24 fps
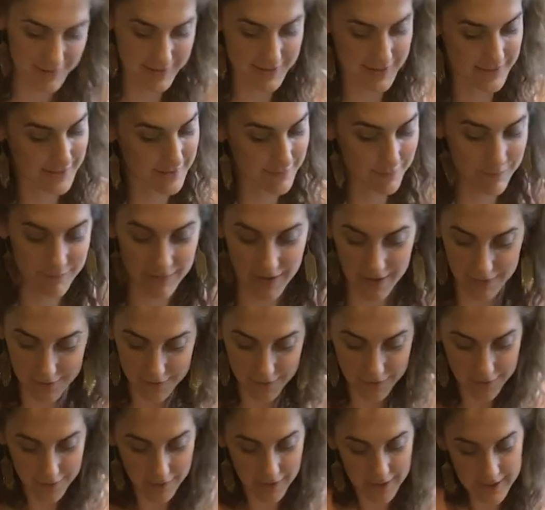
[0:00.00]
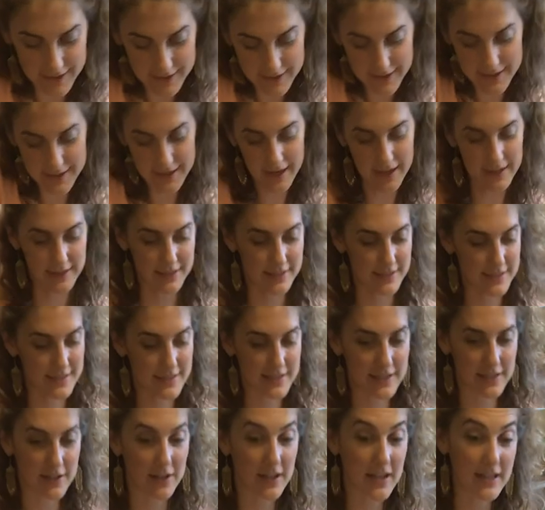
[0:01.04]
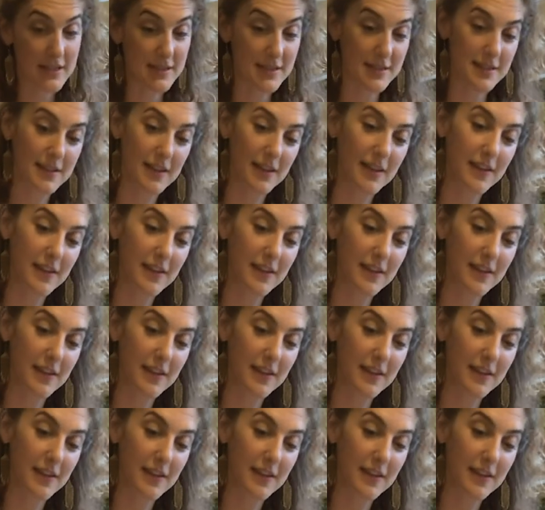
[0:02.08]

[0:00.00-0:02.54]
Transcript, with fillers: is medical grain stainless steel. It's